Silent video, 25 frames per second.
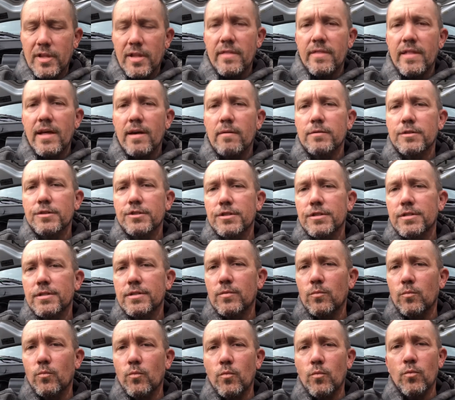that was
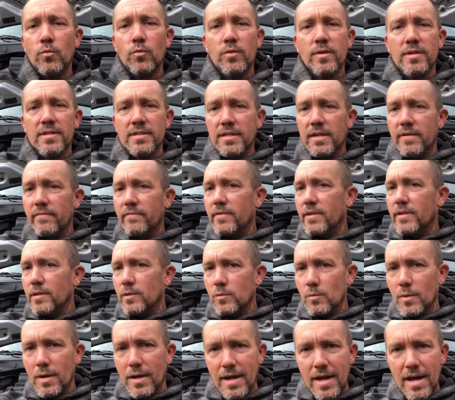just the stuff that
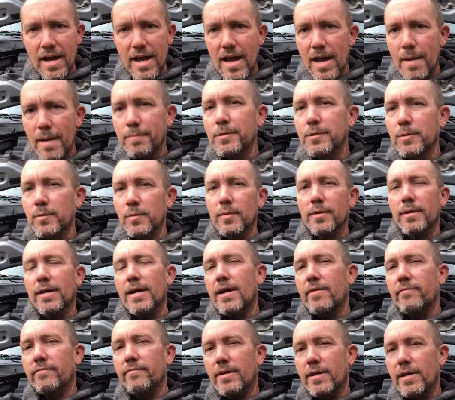you absolutely
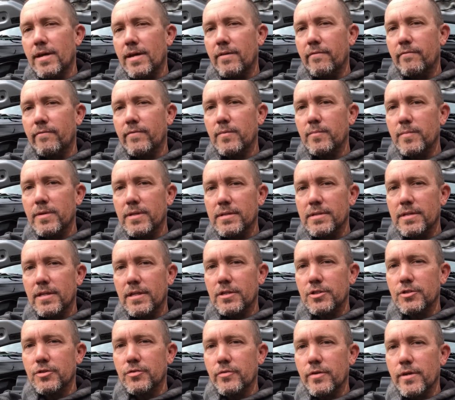have to have to be
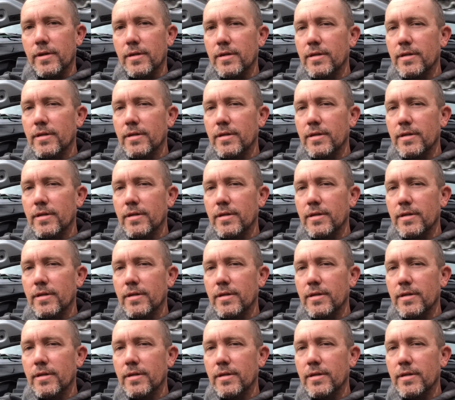stage three.